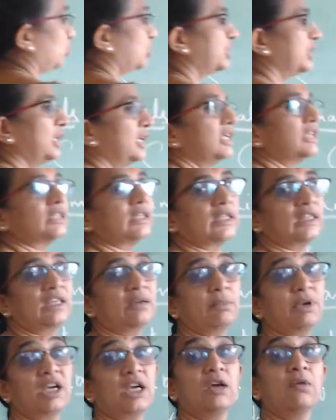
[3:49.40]
So shell is
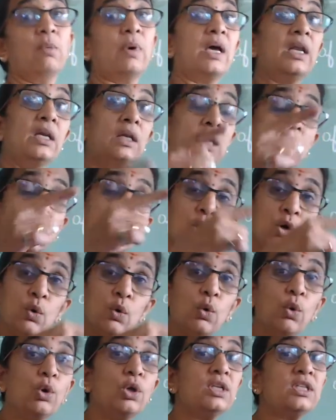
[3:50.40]
nothing but a one
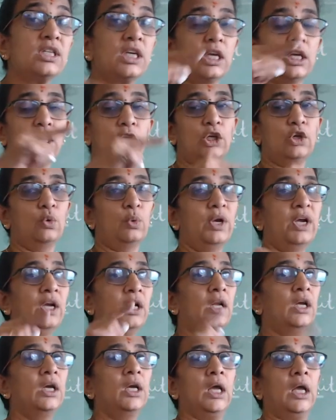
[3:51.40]
whole single
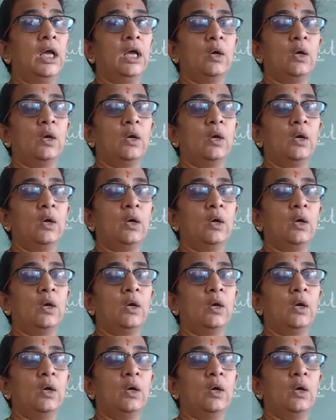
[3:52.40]
unit